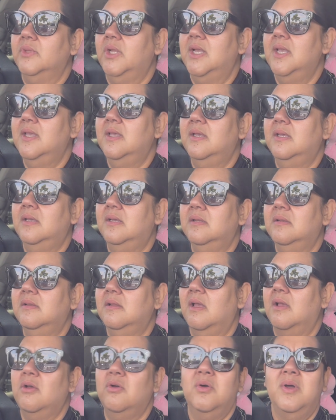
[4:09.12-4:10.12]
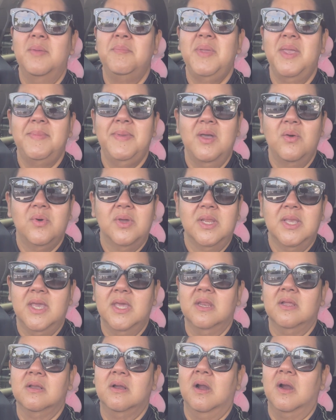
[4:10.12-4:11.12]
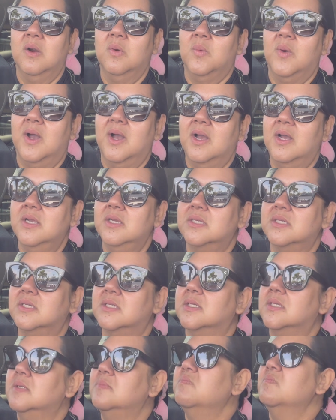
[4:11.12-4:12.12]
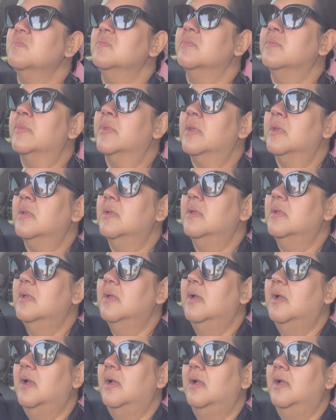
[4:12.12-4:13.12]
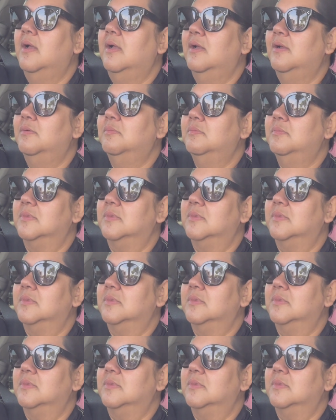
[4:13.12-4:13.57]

um, oh, maybe I want to get a car wash. Um,